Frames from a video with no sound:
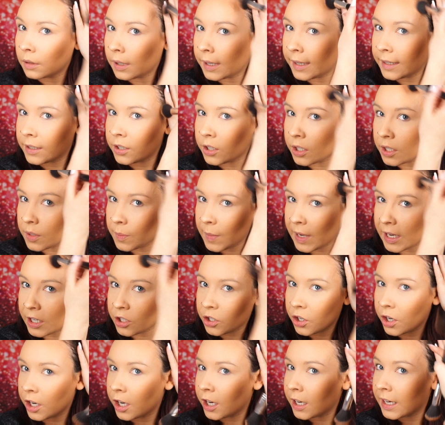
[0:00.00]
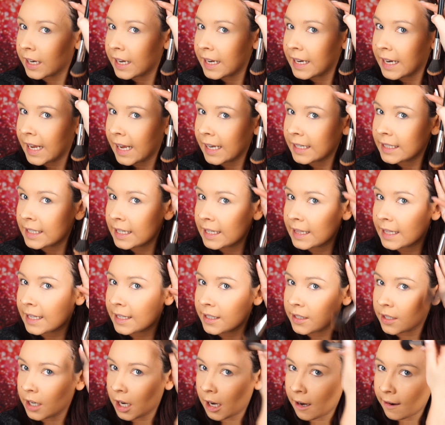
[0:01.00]
And just make sure you're connecting
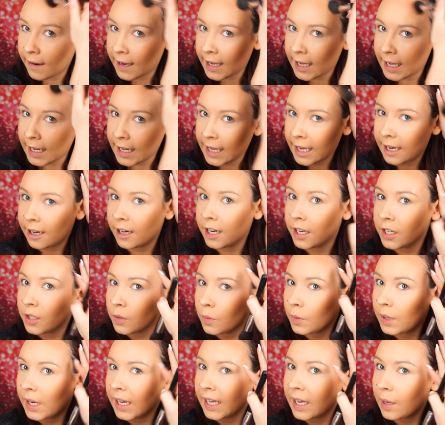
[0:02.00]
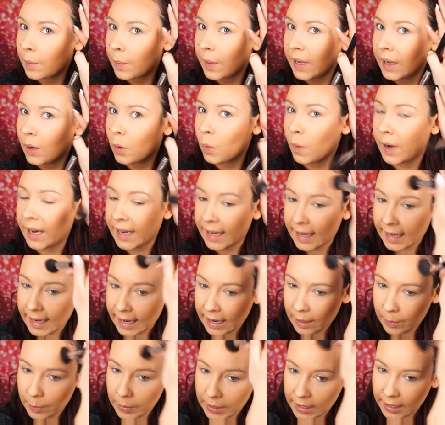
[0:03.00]
this area here. You don't want like a big white
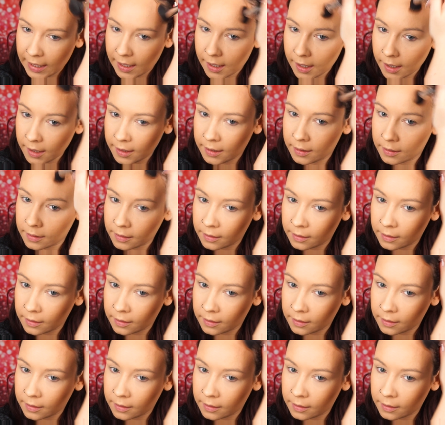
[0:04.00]
gap here.